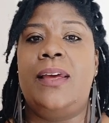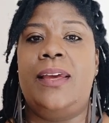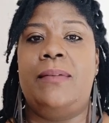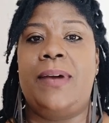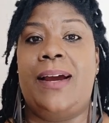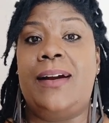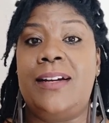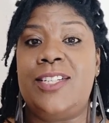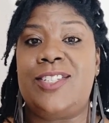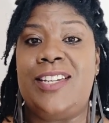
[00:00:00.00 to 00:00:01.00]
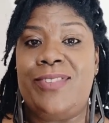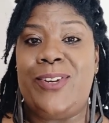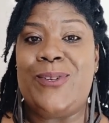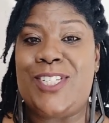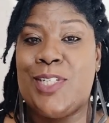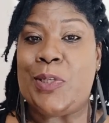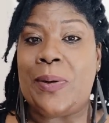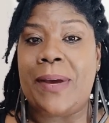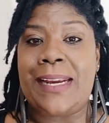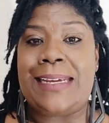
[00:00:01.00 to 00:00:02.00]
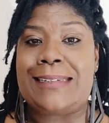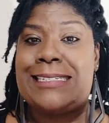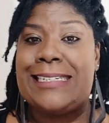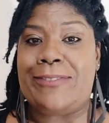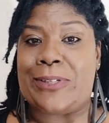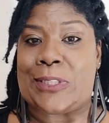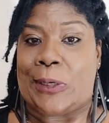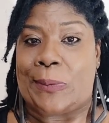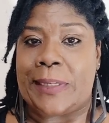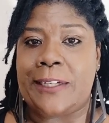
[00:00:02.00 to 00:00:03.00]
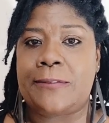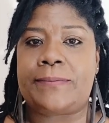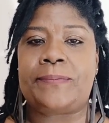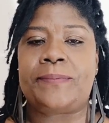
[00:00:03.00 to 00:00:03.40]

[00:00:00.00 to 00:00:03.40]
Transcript: and my aunt, even though she knew about it, she never told me.